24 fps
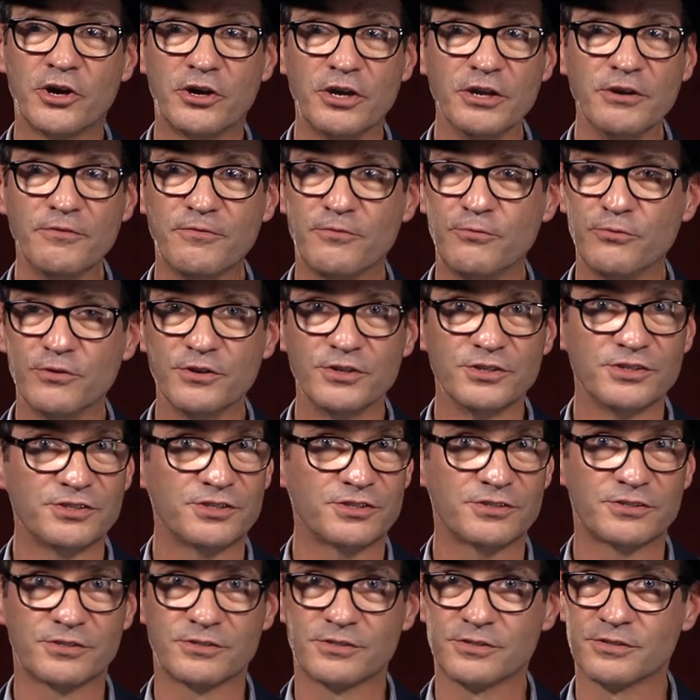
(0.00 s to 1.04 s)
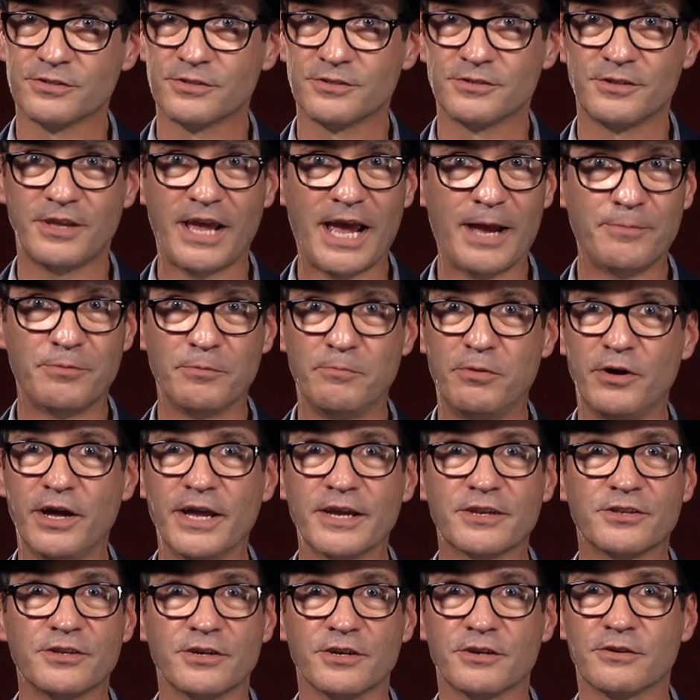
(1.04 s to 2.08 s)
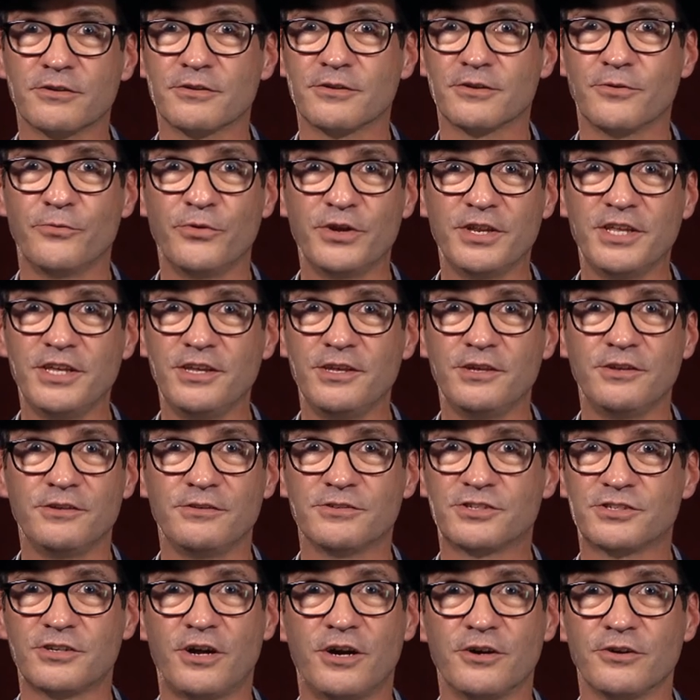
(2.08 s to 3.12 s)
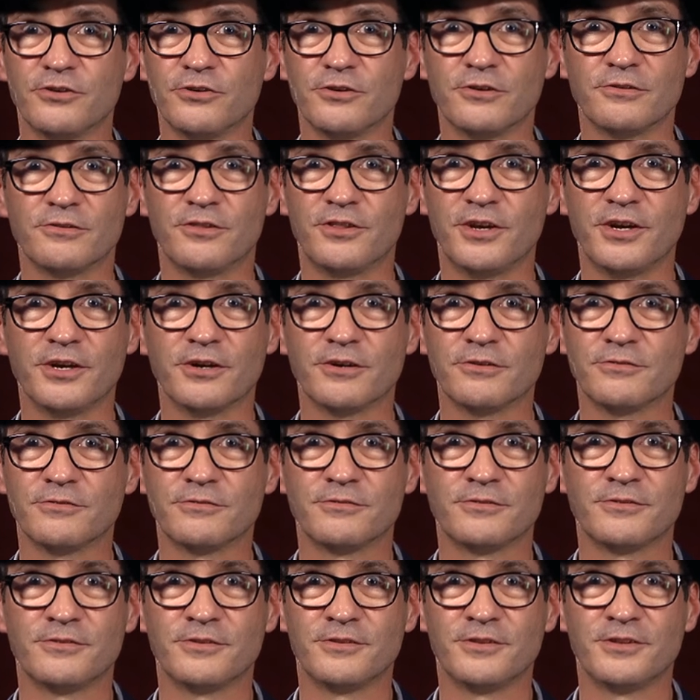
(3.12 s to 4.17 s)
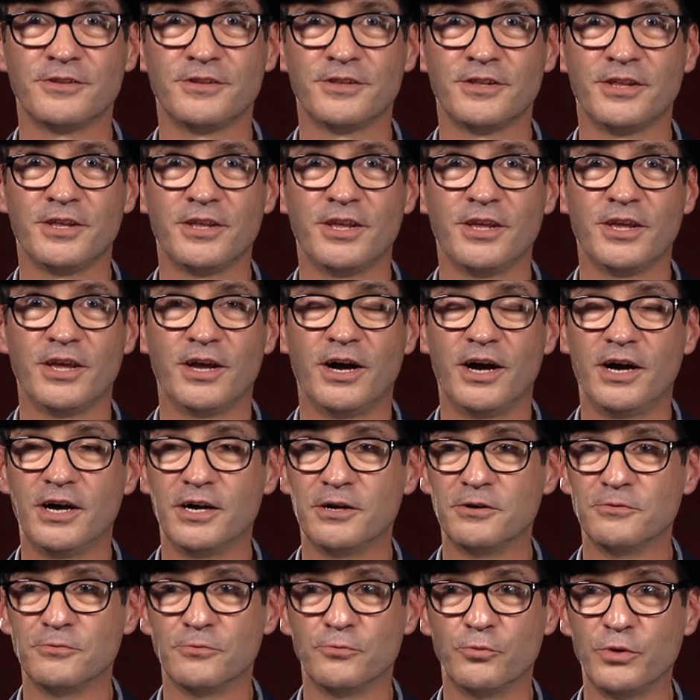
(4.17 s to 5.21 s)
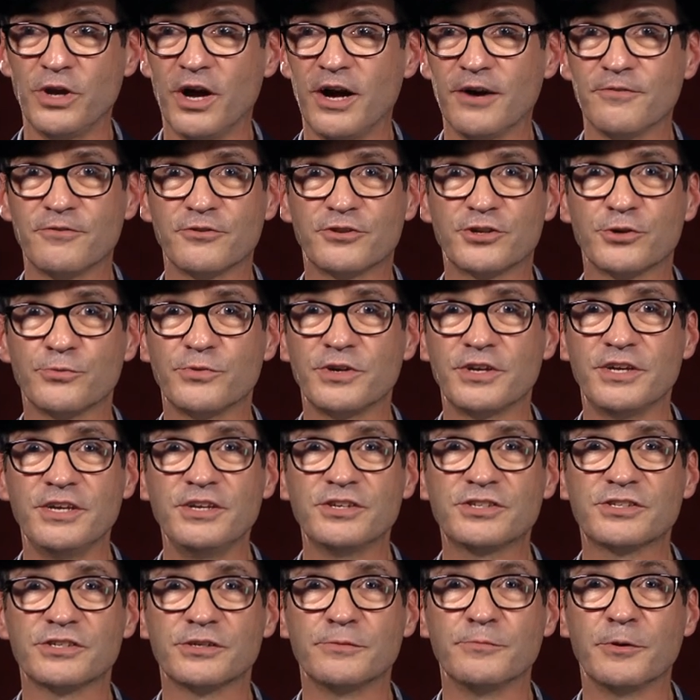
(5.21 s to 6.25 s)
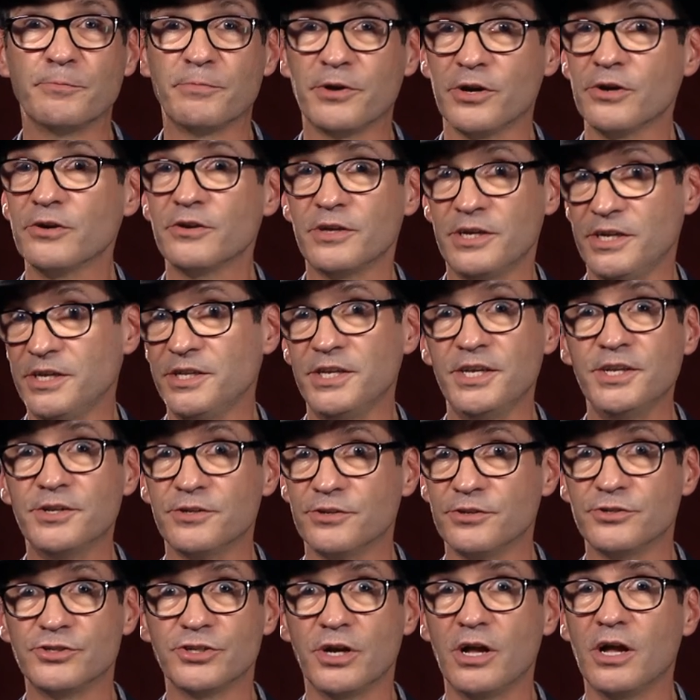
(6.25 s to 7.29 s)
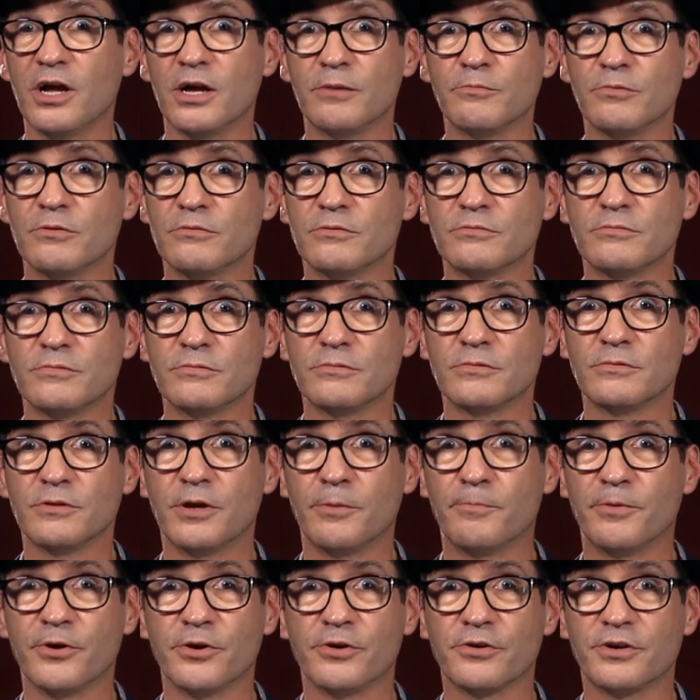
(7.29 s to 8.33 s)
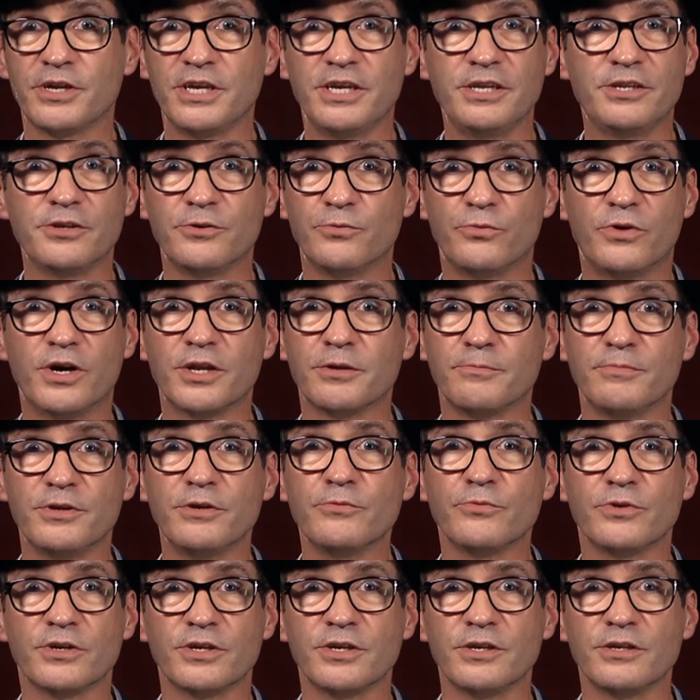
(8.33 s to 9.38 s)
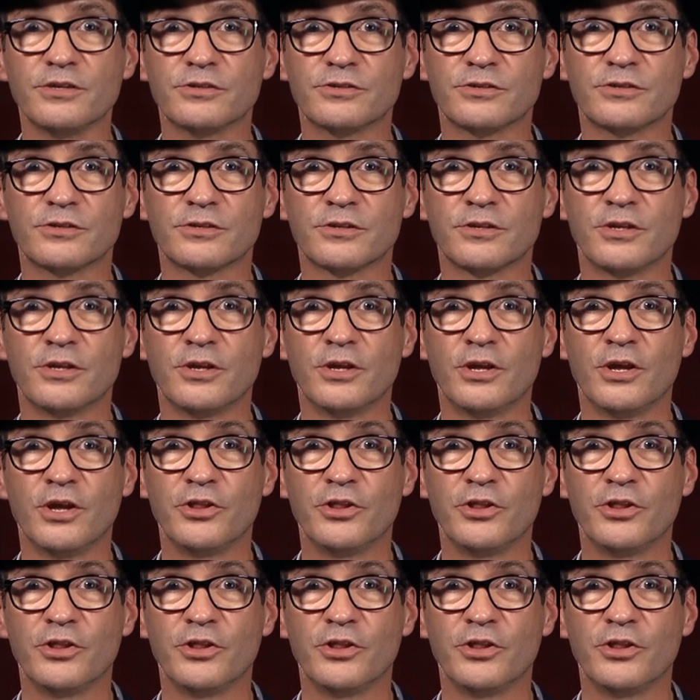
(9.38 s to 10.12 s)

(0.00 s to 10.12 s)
Cliff was apoplectic when he saw her there. We offered to release him. Apparently he needed a job. Apparently he didn't want to be released.